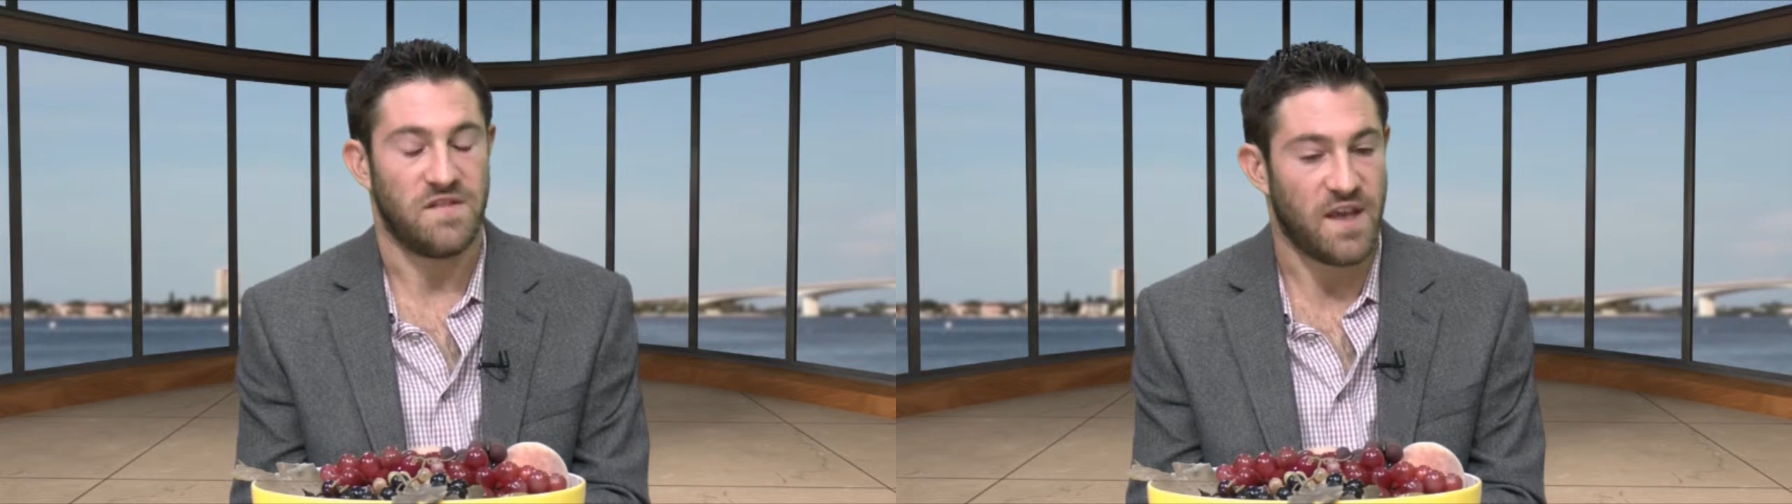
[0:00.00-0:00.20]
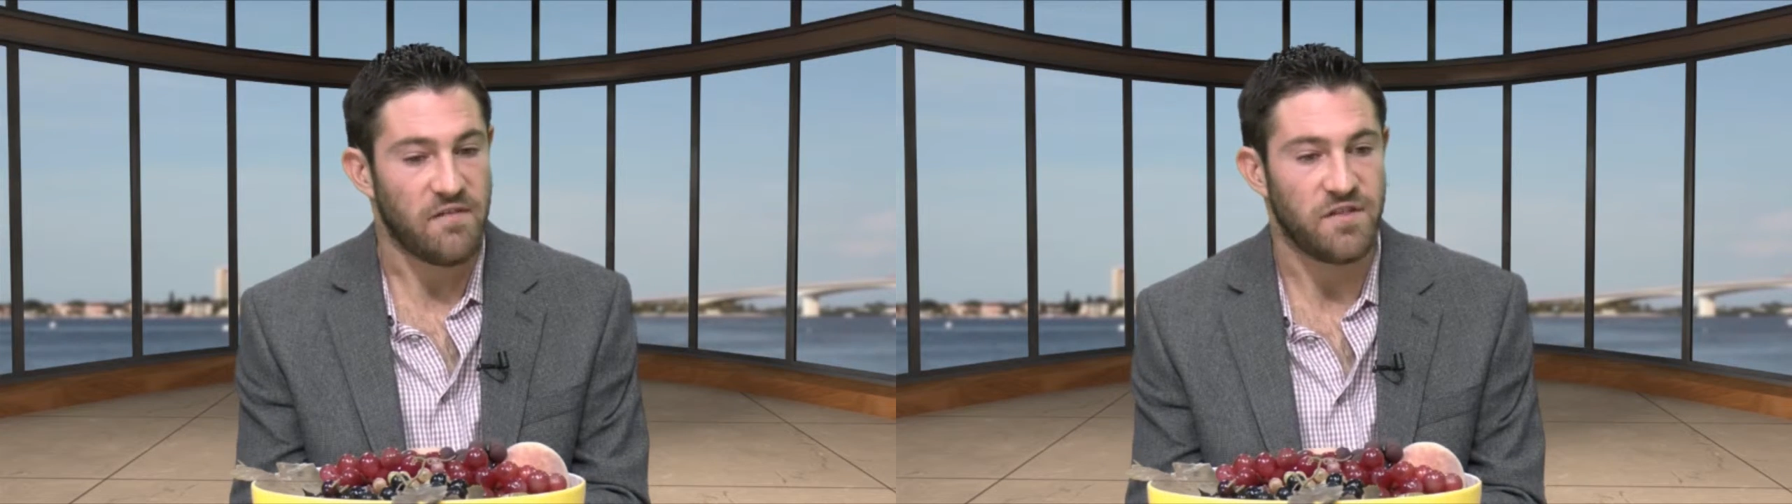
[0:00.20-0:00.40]

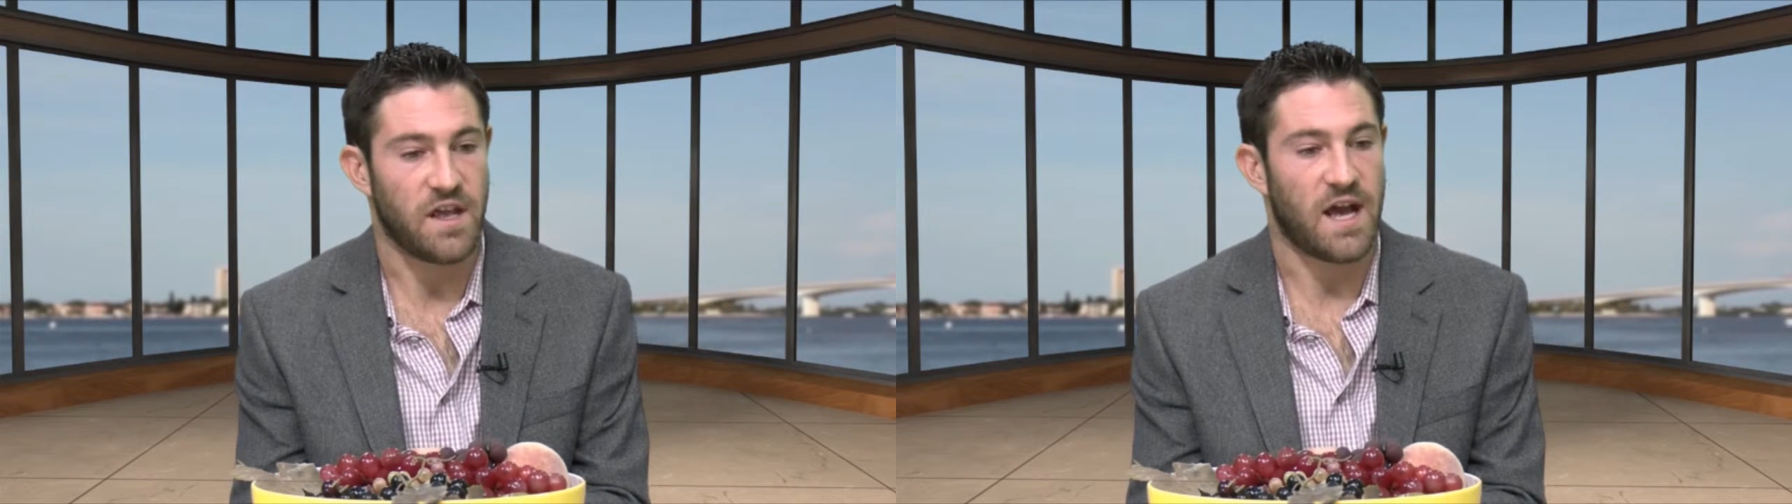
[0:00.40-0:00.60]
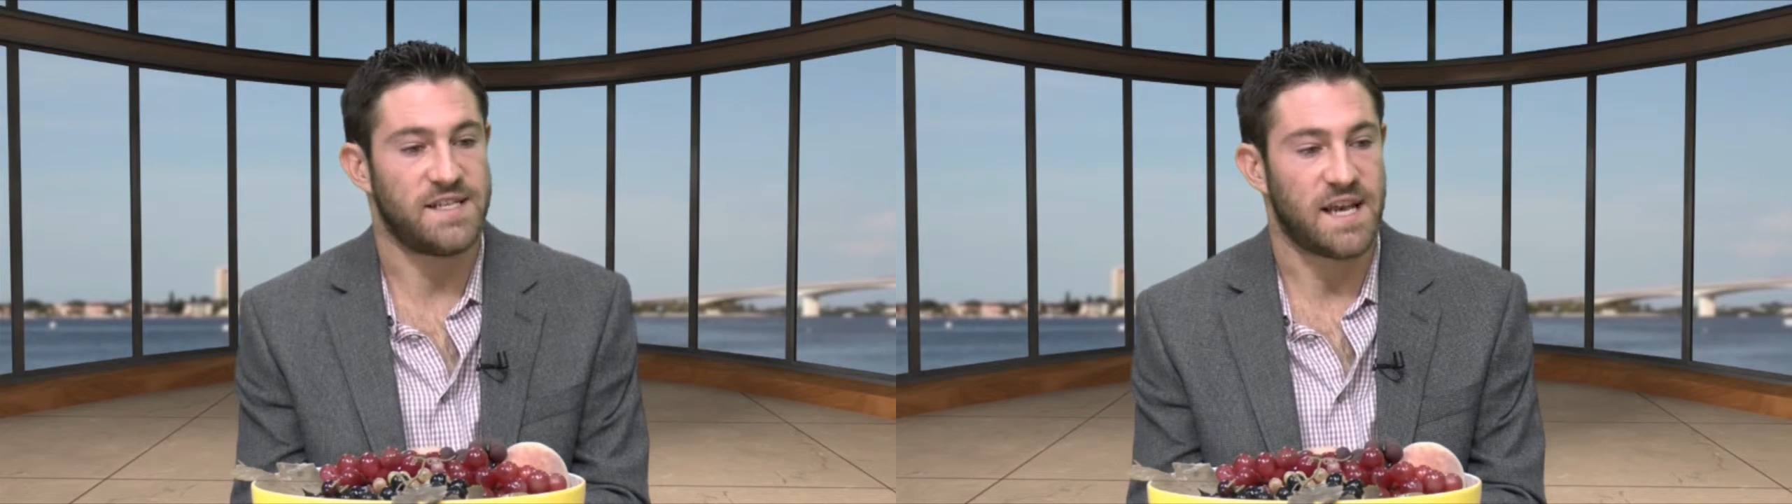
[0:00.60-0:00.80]

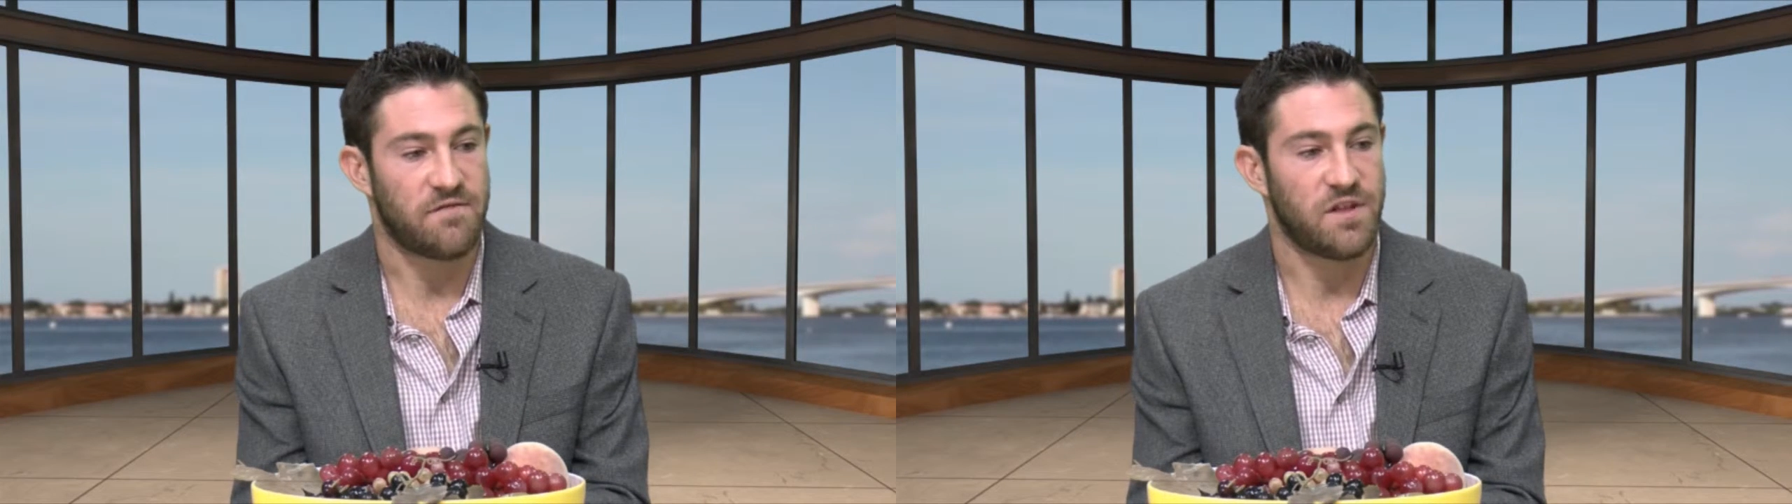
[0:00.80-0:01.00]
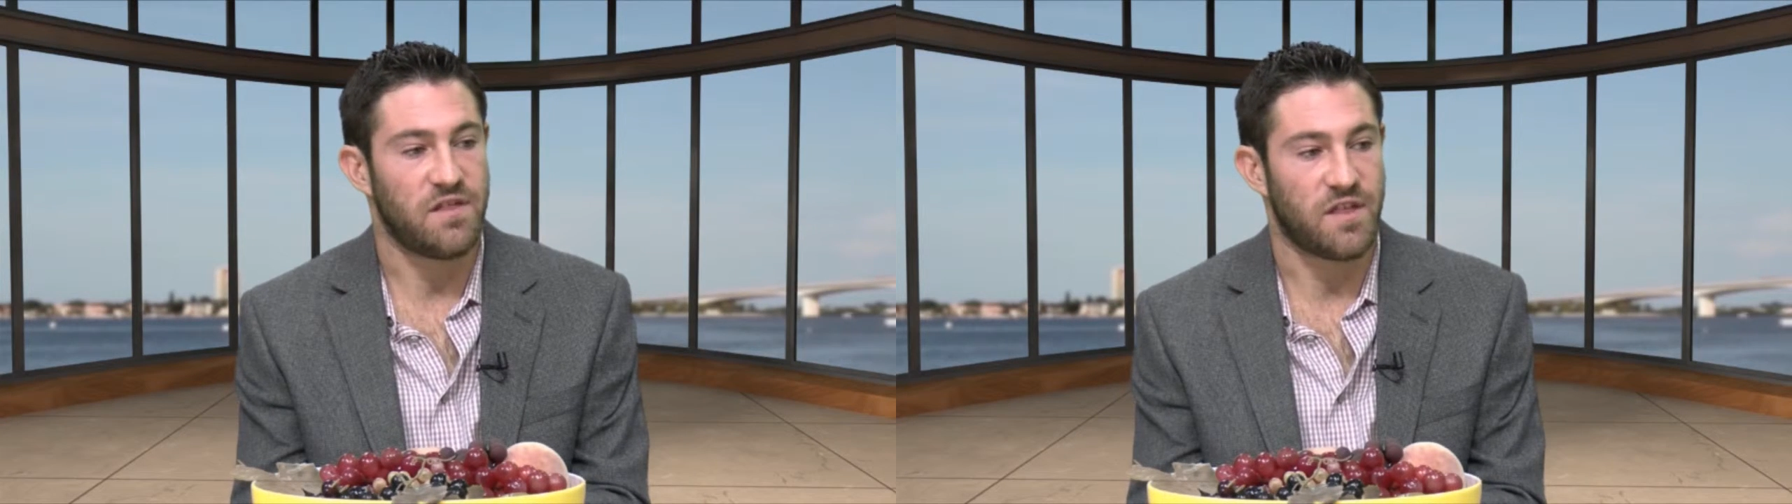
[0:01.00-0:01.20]
definitely i
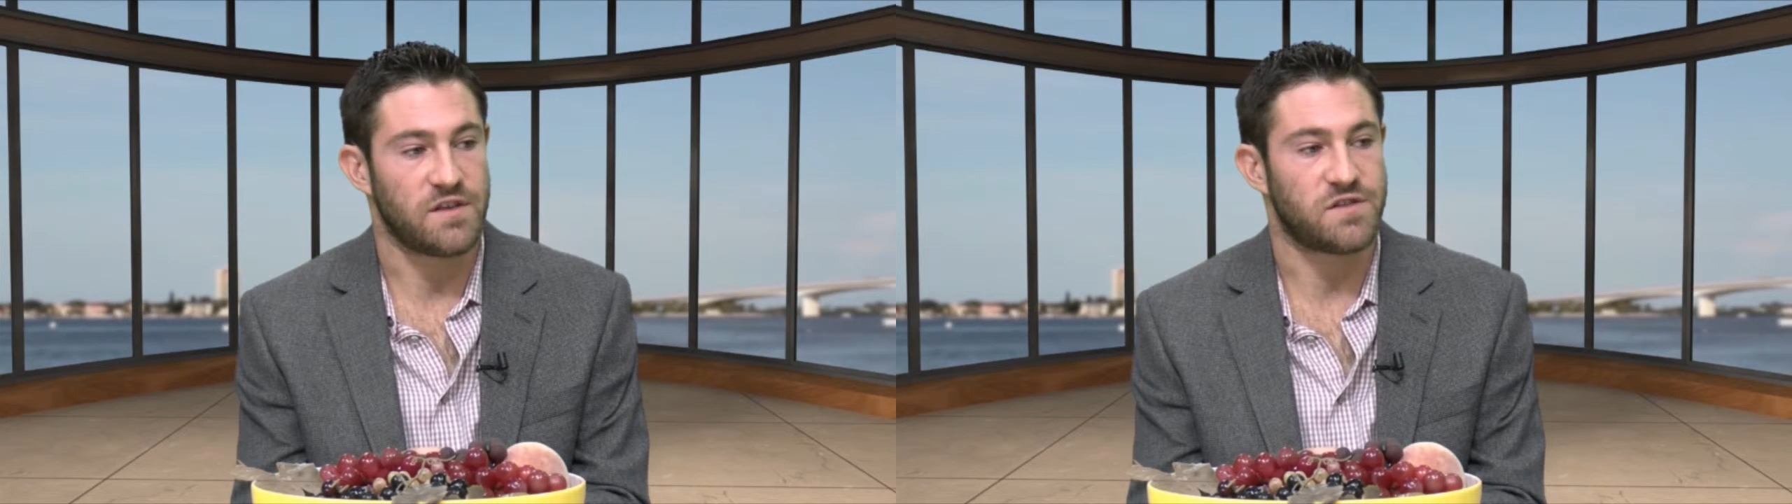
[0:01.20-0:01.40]
definitely think